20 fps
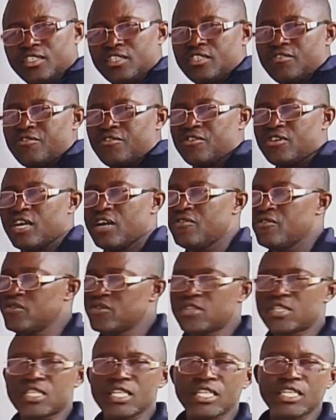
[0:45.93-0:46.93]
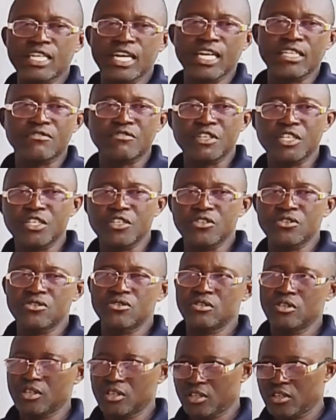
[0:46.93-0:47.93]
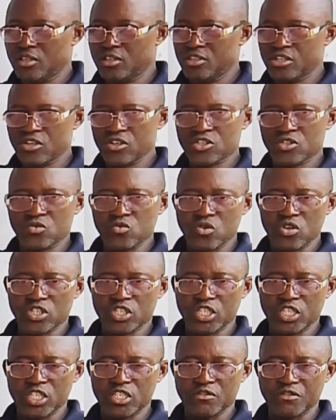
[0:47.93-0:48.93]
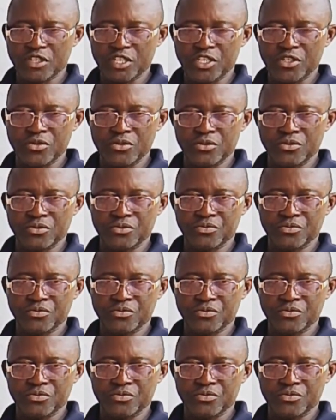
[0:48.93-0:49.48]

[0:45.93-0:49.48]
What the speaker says: If you haven't seen that video, just watch this video.